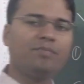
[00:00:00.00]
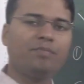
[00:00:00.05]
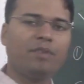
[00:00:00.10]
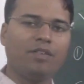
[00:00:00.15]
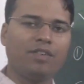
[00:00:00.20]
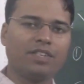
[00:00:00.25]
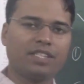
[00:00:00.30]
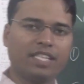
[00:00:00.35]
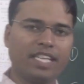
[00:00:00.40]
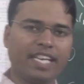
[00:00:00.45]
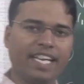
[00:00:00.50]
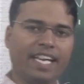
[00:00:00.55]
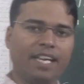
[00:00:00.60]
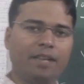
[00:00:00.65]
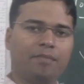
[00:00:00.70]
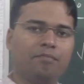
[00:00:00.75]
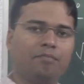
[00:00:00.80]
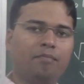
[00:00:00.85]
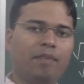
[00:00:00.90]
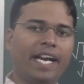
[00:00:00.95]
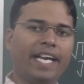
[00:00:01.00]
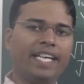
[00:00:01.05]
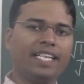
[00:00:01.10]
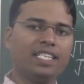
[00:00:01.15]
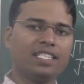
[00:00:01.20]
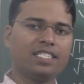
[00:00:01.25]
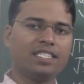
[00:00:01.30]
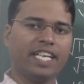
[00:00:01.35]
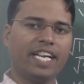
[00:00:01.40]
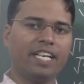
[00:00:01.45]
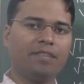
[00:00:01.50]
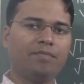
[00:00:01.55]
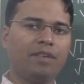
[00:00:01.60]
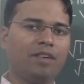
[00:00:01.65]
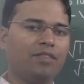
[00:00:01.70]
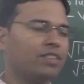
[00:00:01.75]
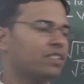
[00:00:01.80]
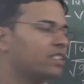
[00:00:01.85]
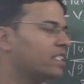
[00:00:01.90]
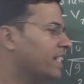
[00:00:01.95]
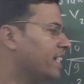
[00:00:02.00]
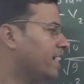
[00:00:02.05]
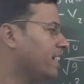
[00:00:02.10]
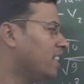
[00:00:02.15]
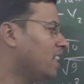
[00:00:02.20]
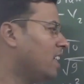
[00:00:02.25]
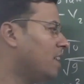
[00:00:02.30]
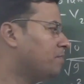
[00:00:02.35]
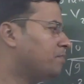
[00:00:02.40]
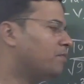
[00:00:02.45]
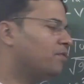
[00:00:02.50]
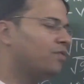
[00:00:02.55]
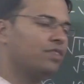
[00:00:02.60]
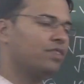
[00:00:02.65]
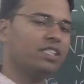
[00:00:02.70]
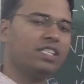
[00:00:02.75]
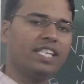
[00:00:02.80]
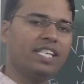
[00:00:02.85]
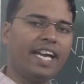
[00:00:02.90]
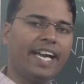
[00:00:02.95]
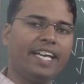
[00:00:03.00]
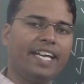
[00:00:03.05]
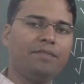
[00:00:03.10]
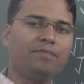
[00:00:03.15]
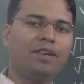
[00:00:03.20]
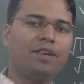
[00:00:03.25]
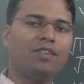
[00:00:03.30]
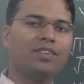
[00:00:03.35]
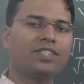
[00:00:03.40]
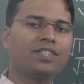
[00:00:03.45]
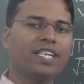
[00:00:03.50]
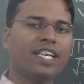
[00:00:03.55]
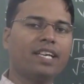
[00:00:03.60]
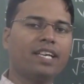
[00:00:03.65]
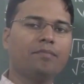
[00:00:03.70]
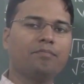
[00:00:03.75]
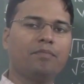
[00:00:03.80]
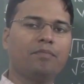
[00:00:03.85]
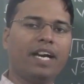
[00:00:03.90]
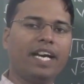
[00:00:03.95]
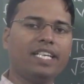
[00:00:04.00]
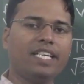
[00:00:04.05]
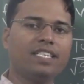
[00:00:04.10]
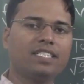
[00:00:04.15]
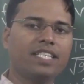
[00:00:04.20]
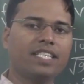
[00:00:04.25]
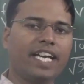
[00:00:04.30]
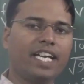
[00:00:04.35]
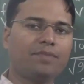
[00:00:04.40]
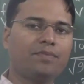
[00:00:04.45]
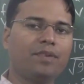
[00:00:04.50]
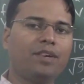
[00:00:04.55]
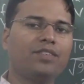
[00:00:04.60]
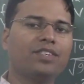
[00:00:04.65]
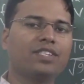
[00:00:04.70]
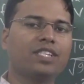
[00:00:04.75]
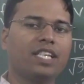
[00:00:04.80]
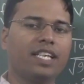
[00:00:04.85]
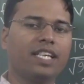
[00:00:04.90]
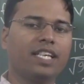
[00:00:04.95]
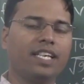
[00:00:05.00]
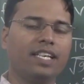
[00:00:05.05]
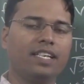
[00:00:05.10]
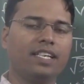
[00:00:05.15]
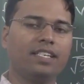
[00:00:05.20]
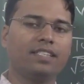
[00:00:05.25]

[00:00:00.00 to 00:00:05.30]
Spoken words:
power 3 minus 9 power 3 upon 9 power 3 minus 8 power 3.